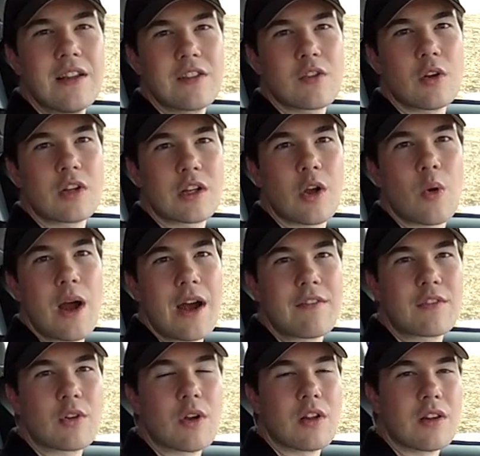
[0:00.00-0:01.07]
it's going to go
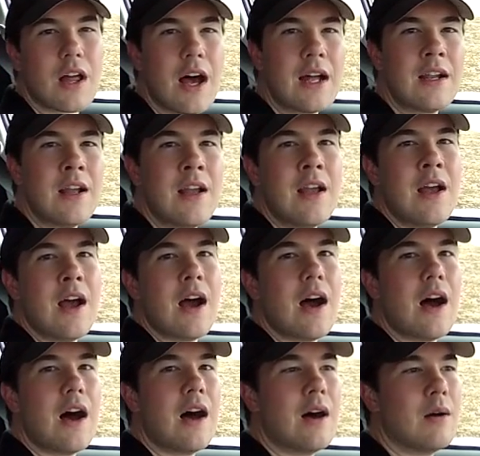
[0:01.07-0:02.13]
after a lot
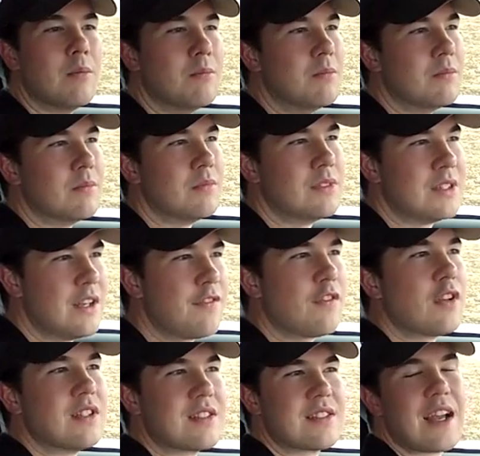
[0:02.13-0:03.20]

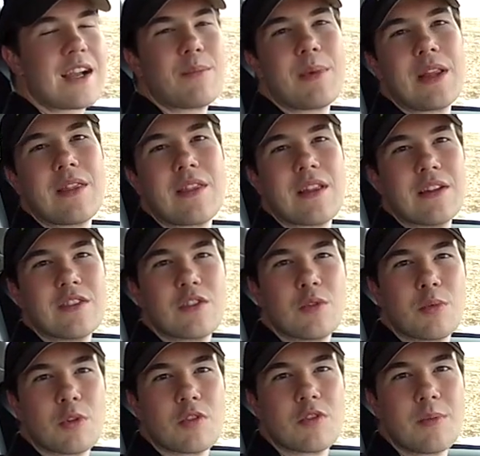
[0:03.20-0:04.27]
different segment than
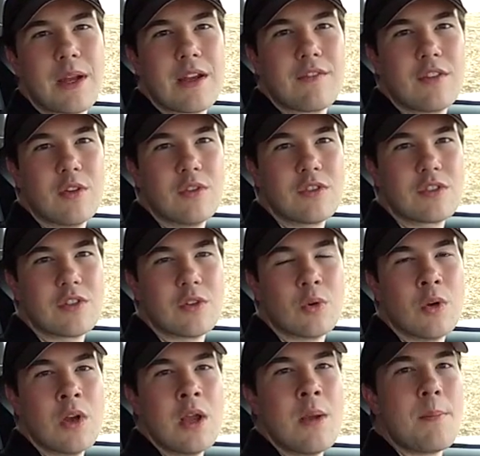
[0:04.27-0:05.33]
Subarus may have used
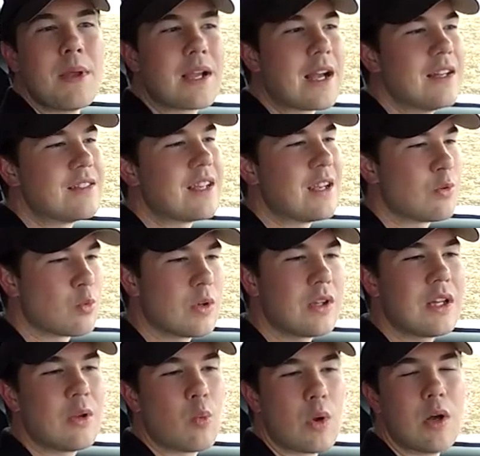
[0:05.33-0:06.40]
to, because it
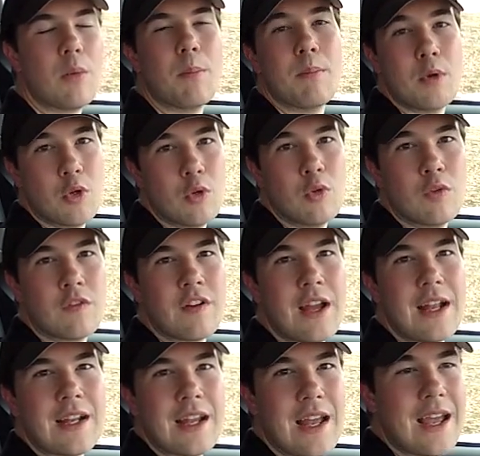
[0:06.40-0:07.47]
really will move.
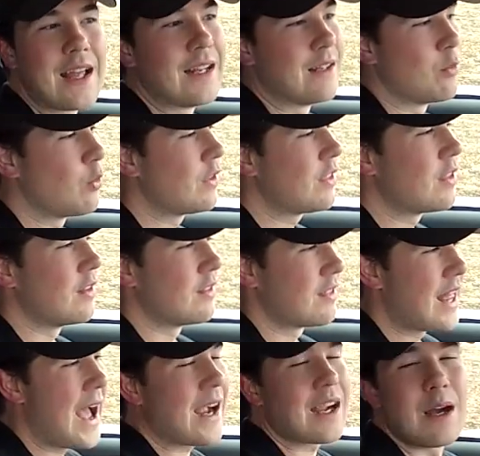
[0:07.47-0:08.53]
And with
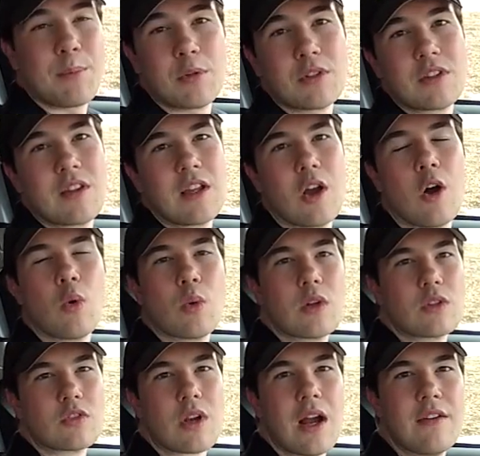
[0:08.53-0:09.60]
that coupled to the
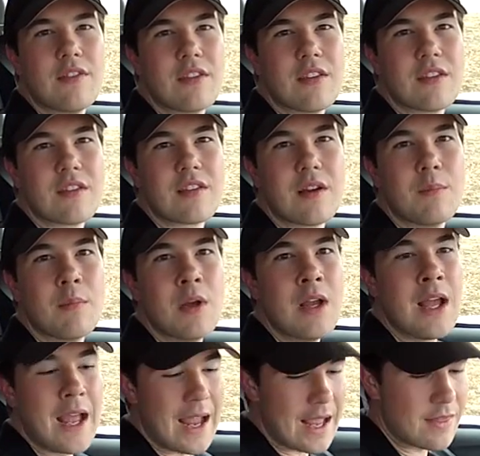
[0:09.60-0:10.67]
all-wheel drive system
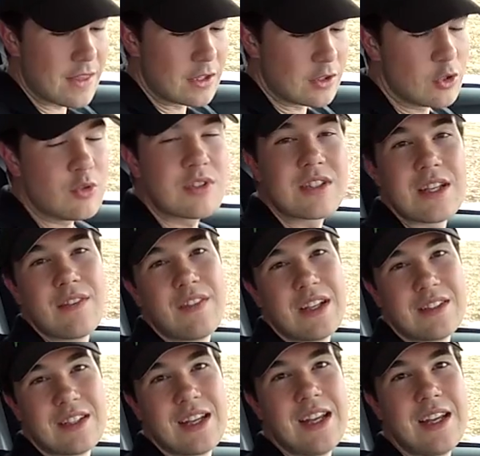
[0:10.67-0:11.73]
and the new
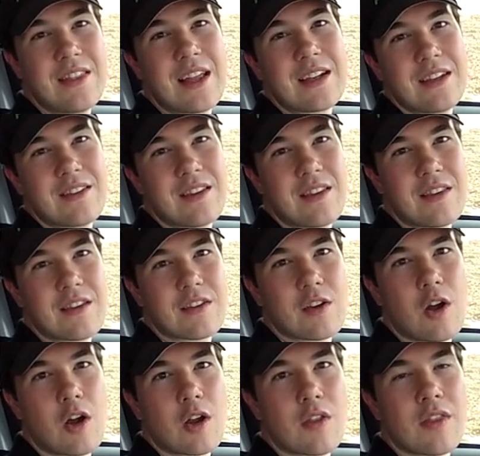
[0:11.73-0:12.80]
CVT that is in this
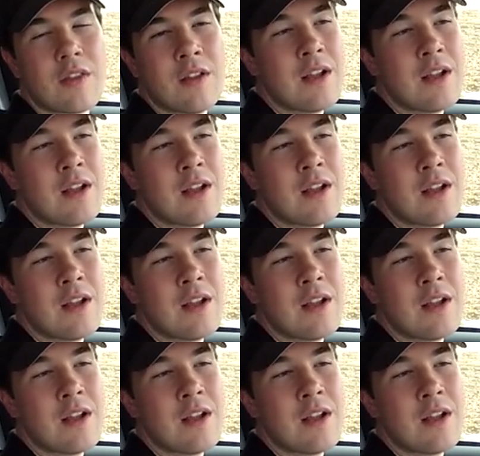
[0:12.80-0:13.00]
car,